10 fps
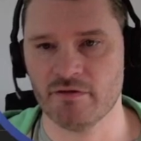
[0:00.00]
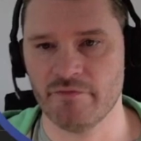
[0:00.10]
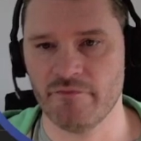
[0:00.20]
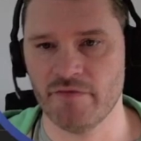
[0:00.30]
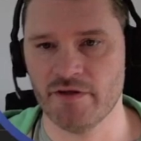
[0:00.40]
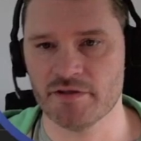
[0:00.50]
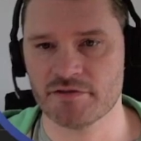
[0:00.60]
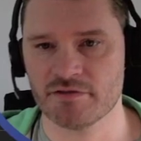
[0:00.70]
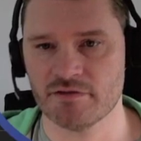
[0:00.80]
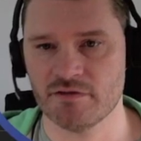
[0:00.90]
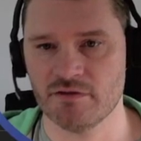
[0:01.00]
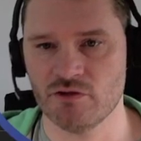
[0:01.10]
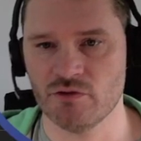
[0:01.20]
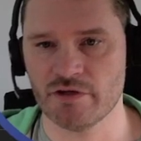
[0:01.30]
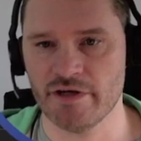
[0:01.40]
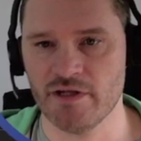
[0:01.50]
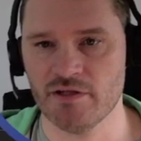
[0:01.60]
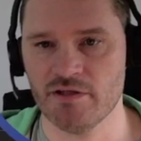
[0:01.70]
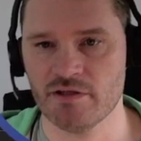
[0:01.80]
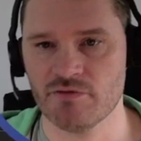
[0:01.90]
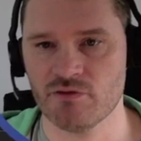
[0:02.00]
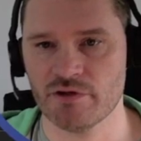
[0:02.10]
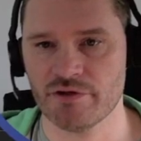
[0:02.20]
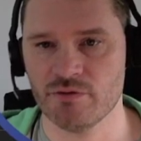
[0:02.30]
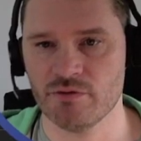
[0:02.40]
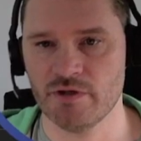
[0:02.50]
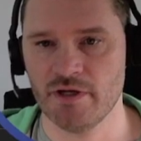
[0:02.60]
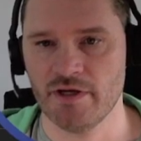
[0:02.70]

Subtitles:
this URL here for you,